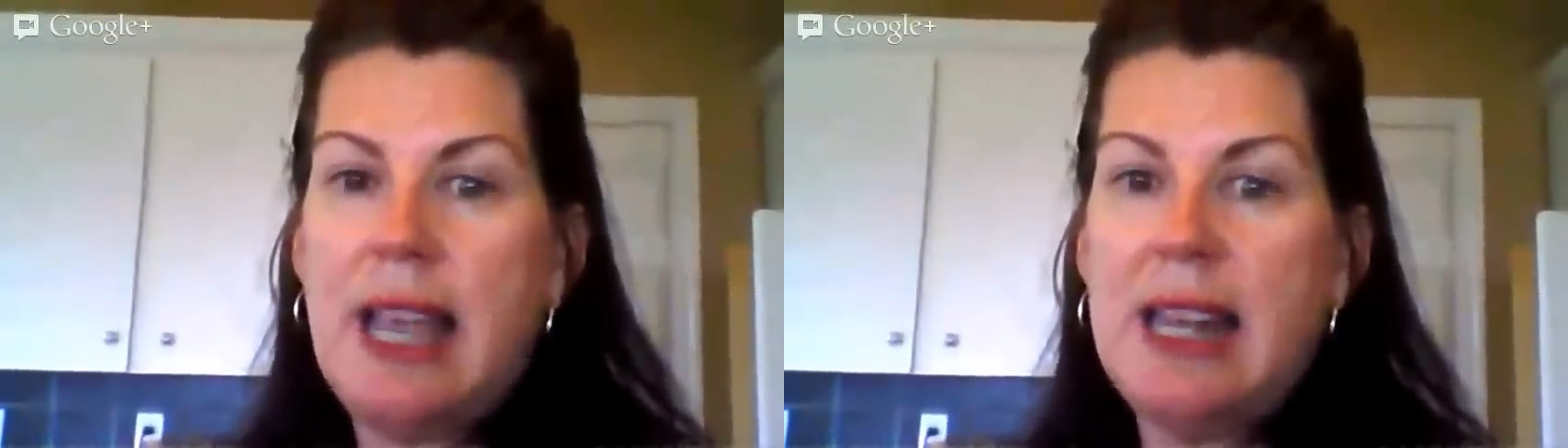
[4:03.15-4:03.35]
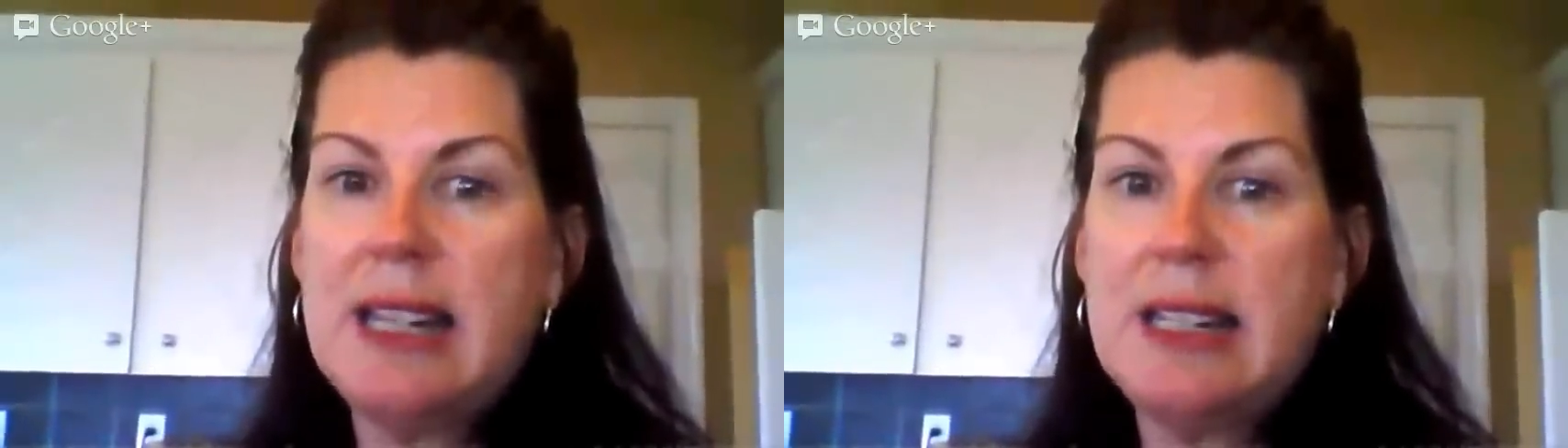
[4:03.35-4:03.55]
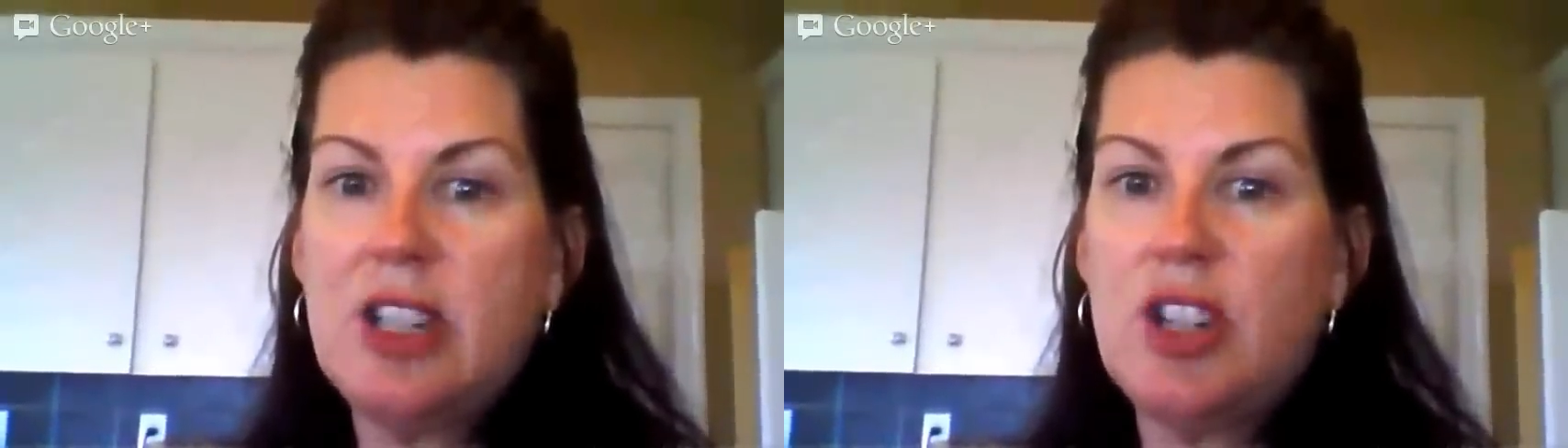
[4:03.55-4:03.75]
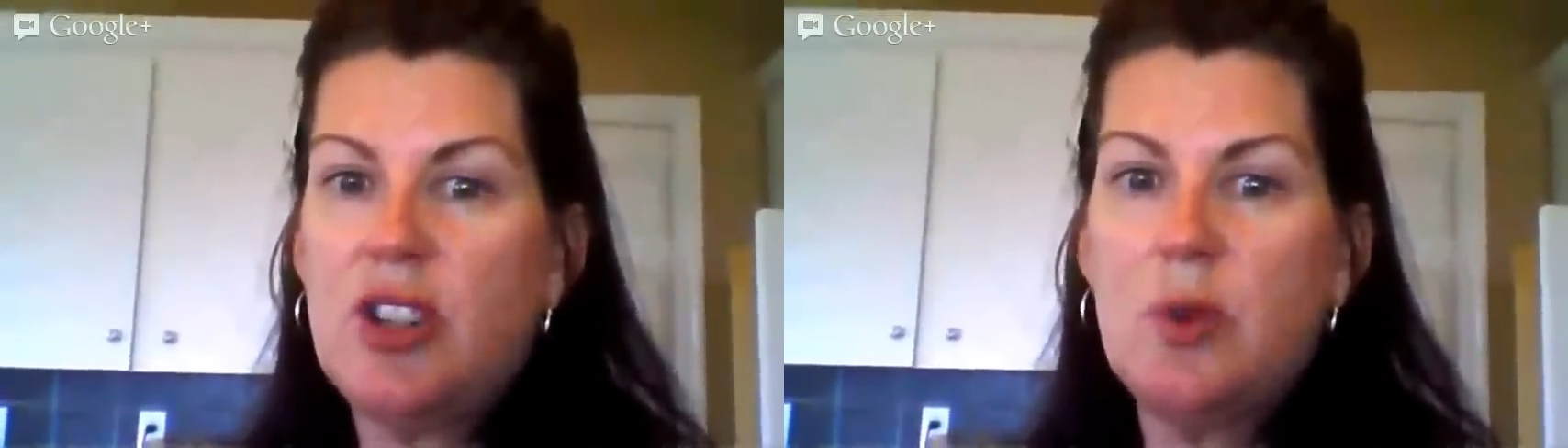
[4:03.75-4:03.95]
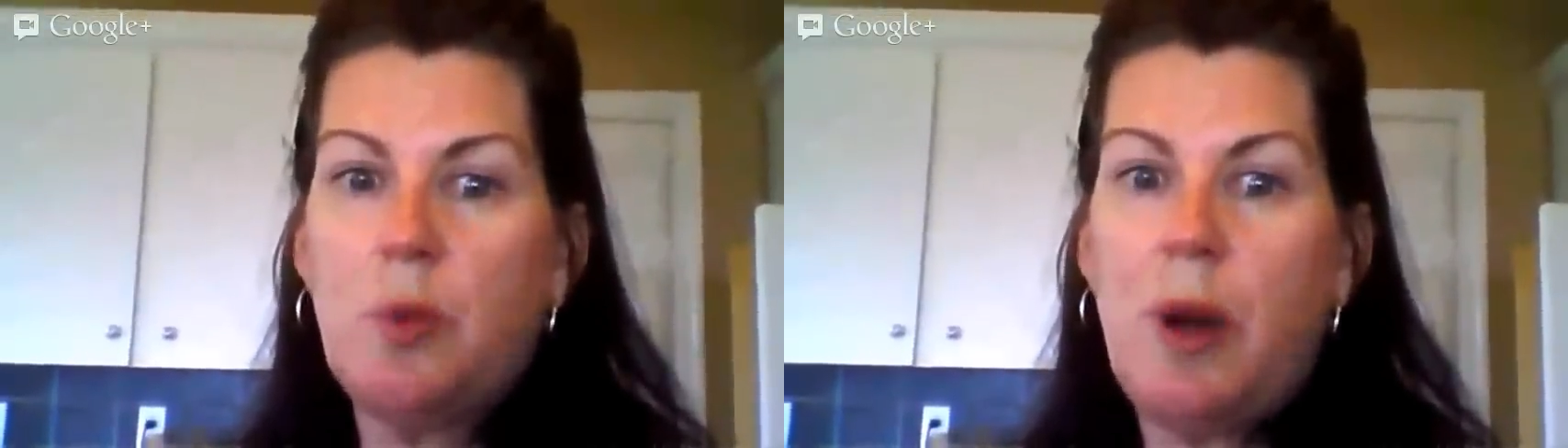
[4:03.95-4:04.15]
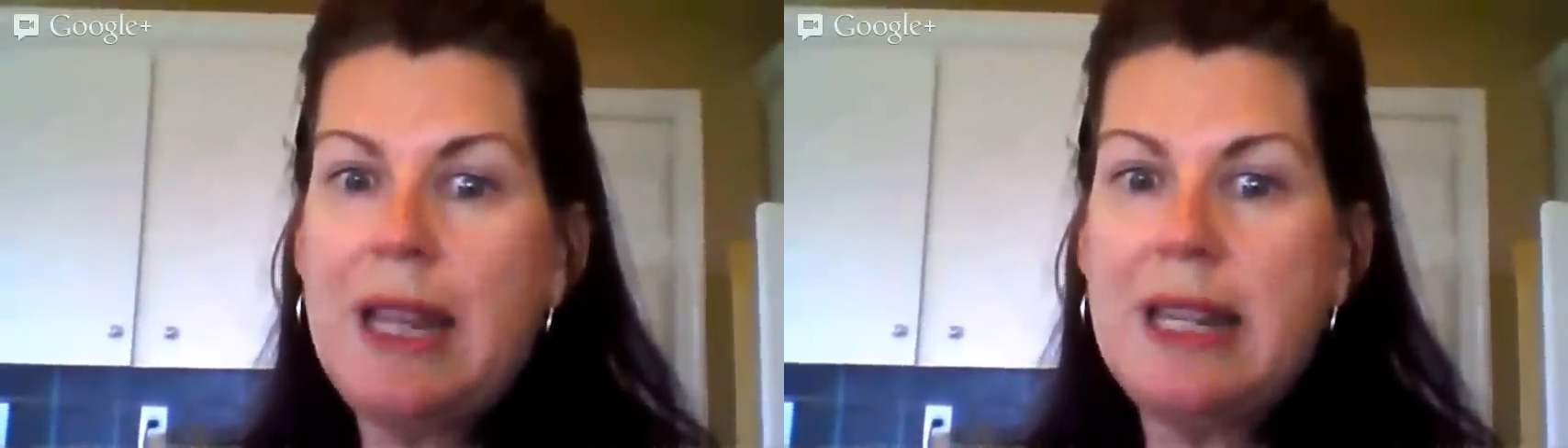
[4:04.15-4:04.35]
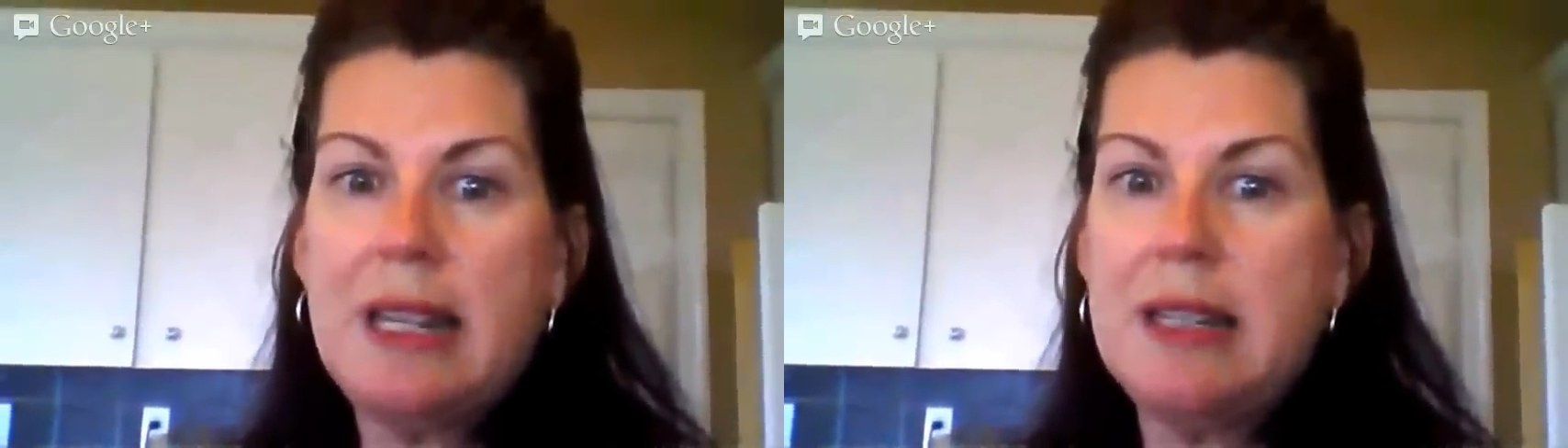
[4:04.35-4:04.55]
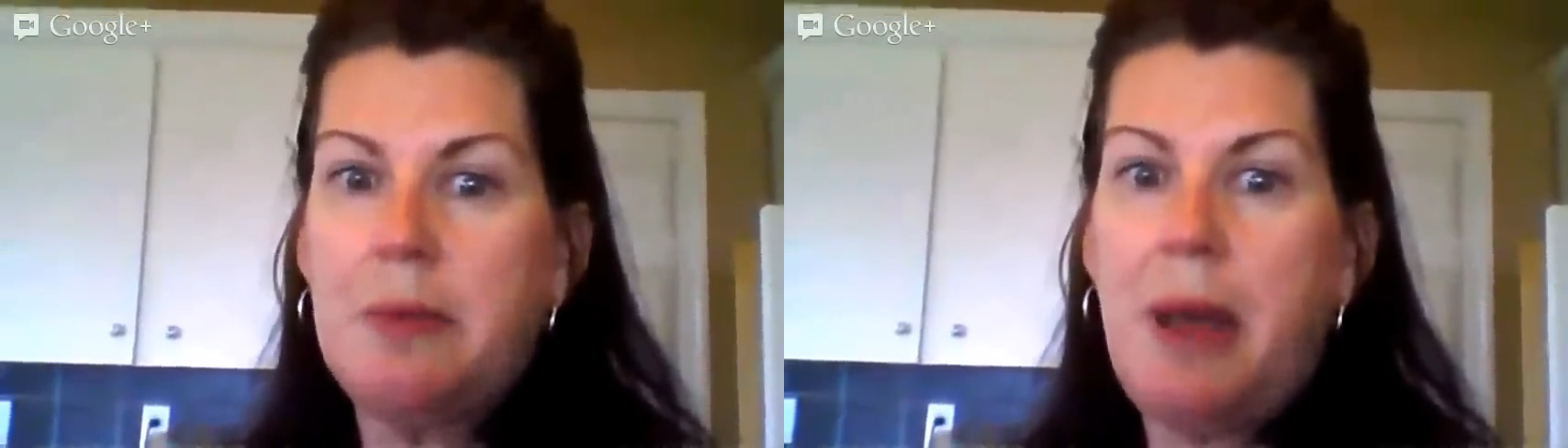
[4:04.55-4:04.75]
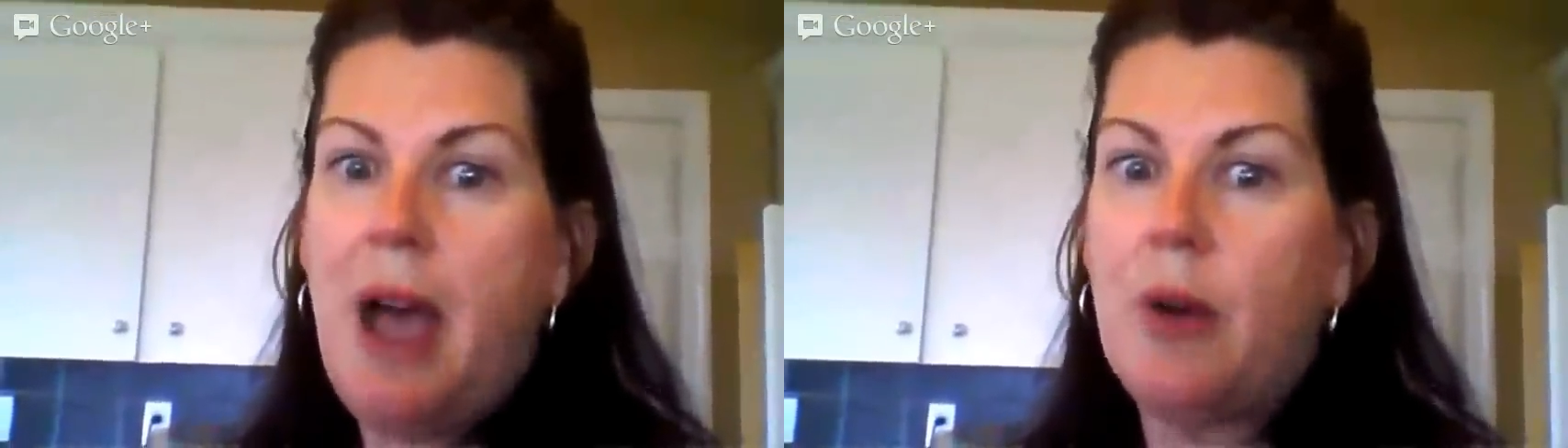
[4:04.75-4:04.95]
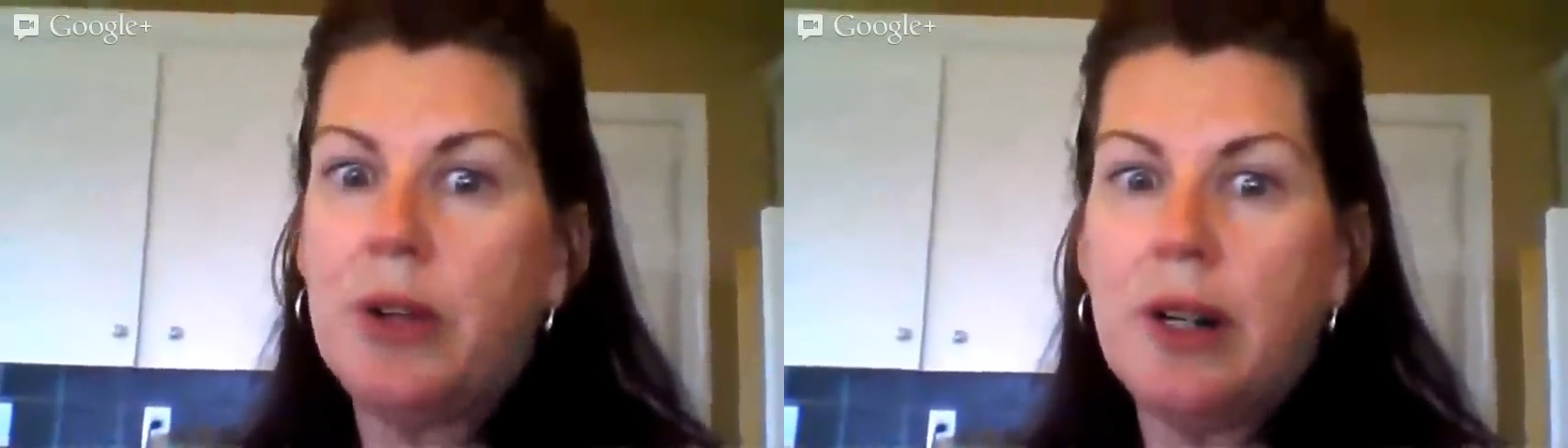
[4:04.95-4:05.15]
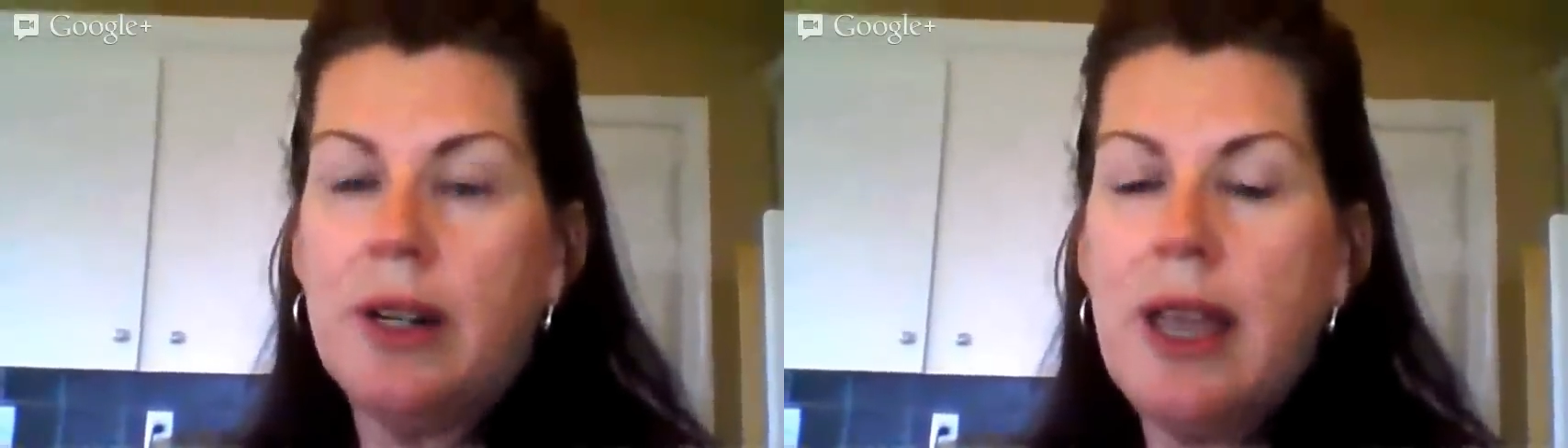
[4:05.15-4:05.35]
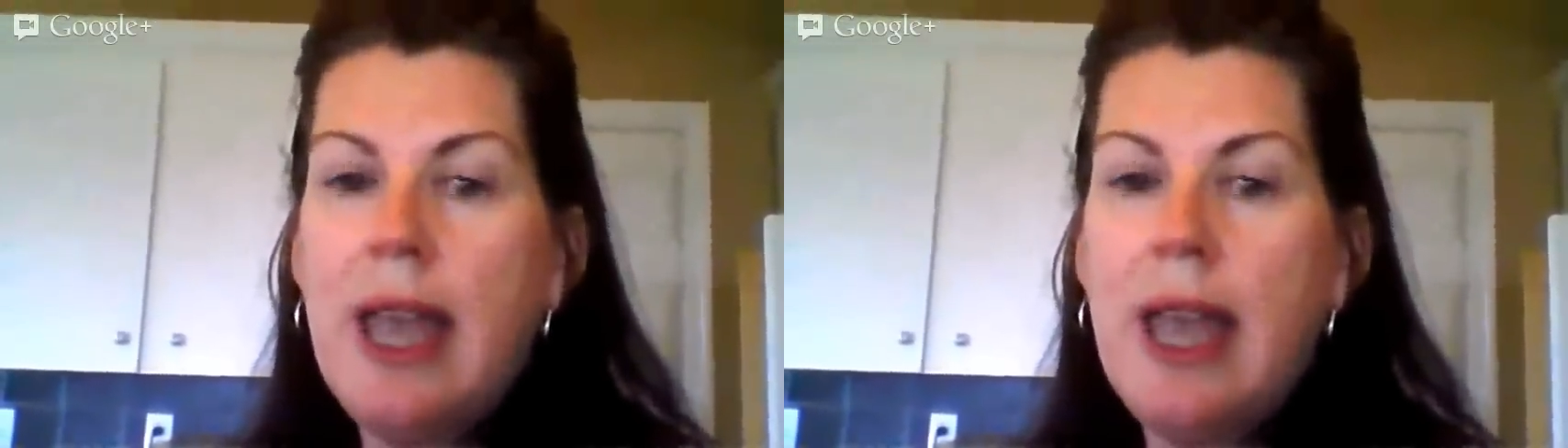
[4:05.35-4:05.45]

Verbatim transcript: and it turns white into powder.